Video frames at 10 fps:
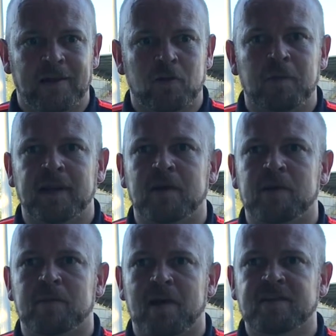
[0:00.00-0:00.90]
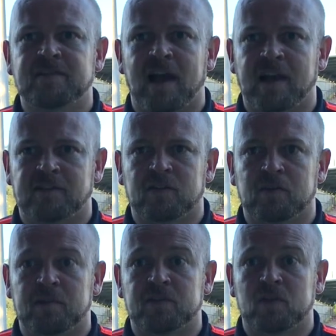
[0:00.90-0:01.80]
Coming here with your best side is going
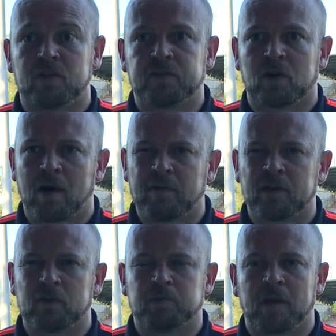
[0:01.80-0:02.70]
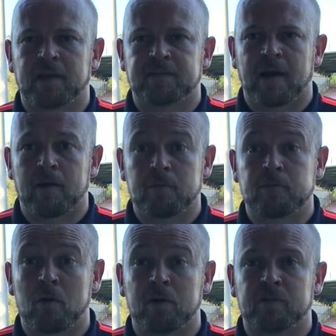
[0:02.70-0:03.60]
to be tough. So having those players out and
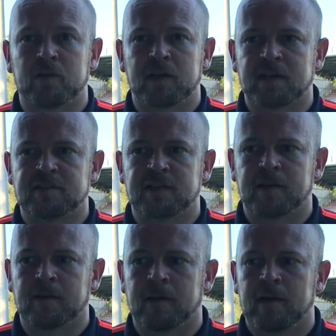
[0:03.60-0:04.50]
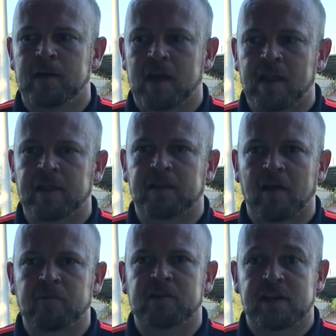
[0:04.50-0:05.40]
throwing a few kids in, and yeah, the
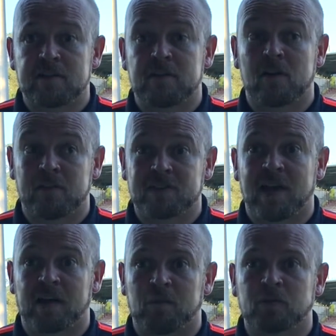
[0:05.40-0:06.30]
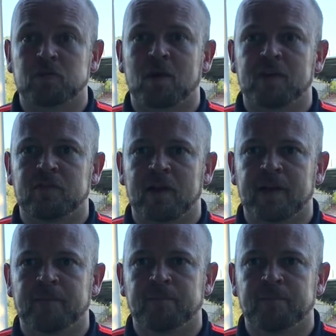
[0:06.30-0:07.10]
average age of the side was 23.